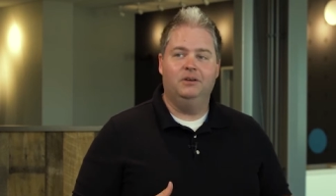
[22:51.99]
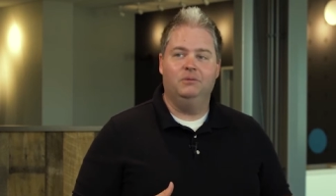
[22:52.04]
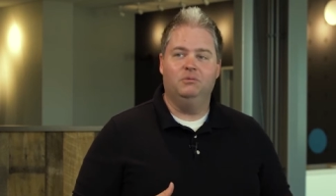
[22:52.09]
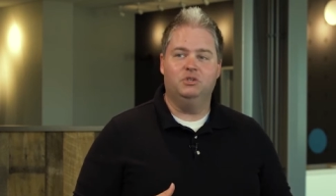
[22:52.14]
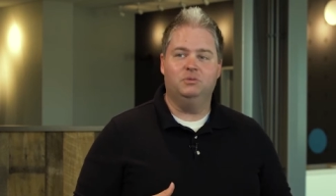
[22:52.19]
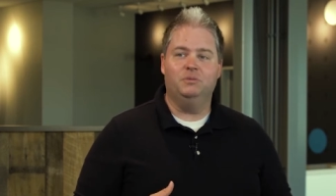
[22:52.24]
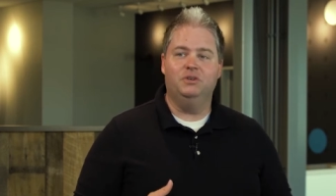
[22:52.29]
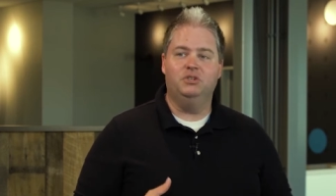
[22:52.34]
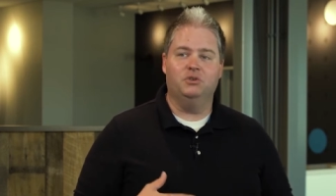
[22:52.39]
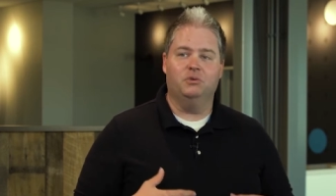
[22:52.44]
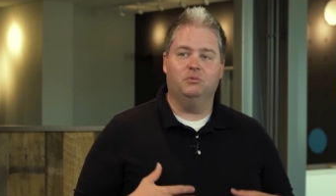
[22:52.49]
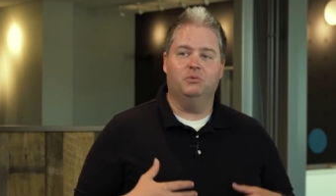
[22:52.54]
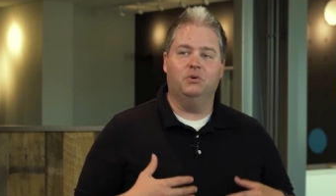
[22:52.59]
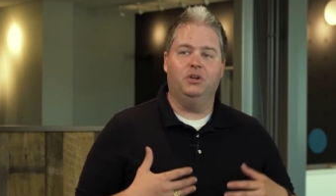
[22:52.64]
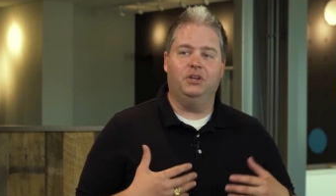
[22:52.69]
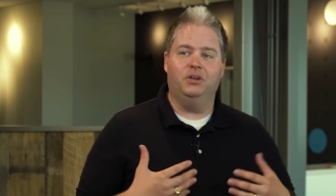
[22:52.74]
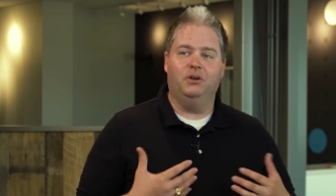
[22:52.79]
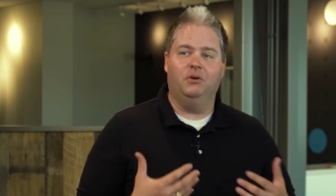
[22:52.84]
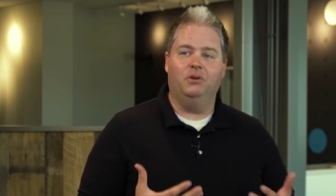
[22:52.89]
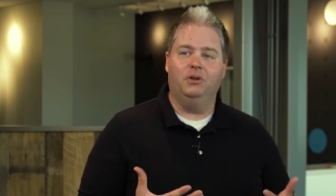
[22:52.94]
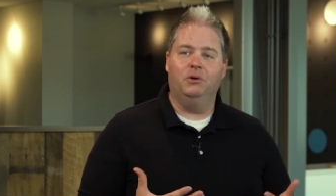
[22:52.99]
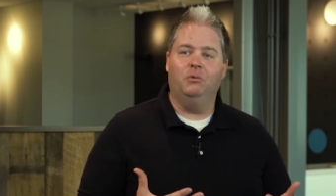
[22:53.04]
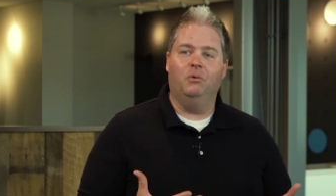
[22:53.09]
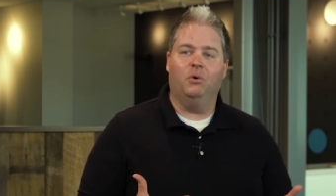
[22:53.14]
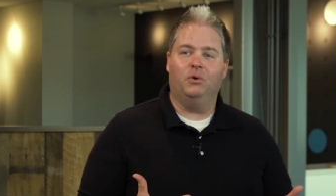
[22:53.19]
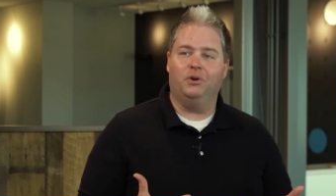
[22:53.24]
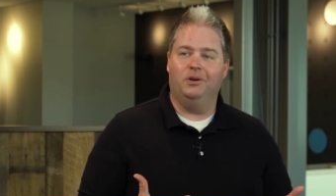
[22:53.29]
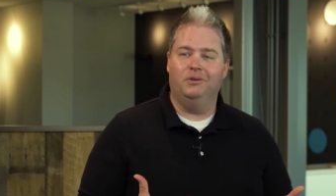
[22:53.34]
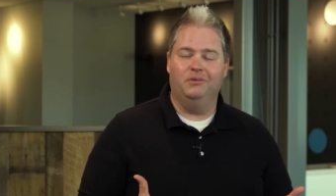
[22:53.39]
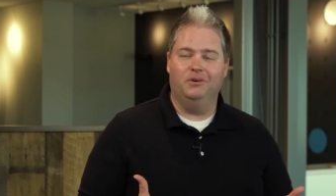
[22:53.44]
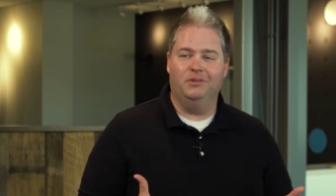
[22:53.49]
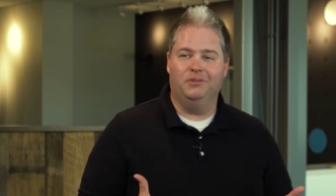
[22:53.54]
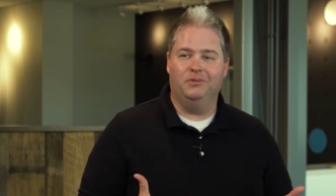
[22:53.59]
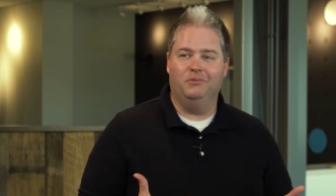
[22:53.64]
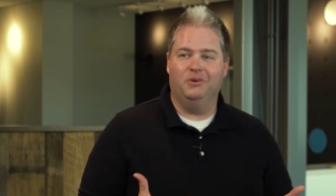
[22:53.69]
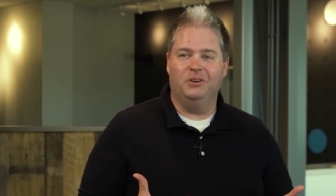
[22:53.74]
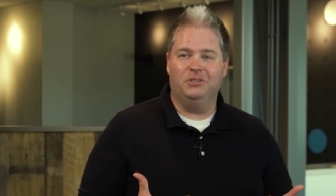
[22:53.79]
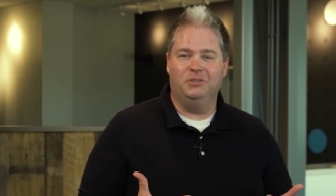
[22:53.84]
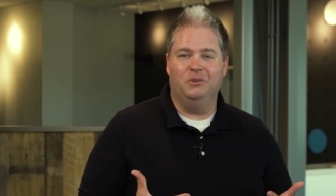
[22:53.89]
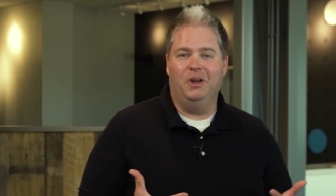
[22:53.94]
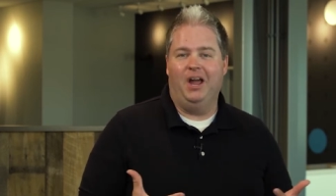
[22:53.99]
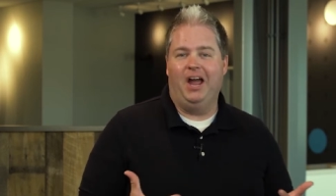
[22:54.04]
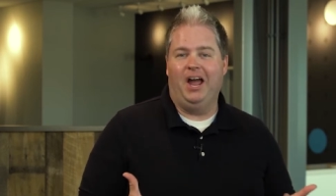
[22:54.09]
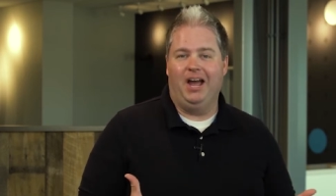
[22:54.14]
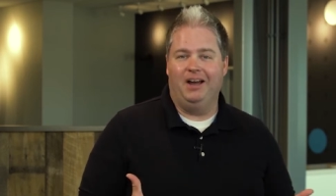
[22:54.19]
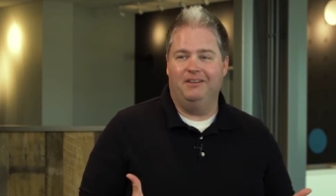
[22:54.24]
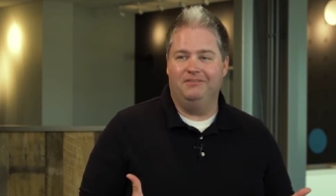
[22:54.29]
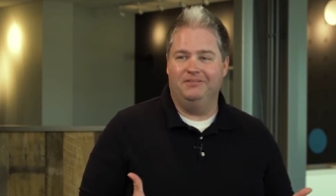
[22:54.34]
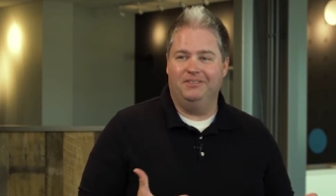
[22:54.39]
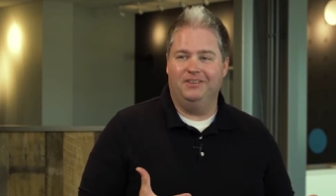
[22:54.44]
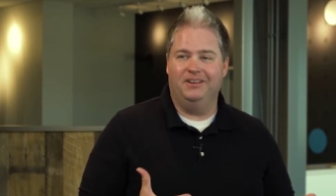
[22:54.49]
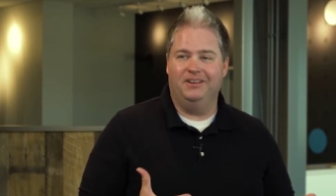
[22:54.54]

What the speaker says: which means you're really only working with what you have,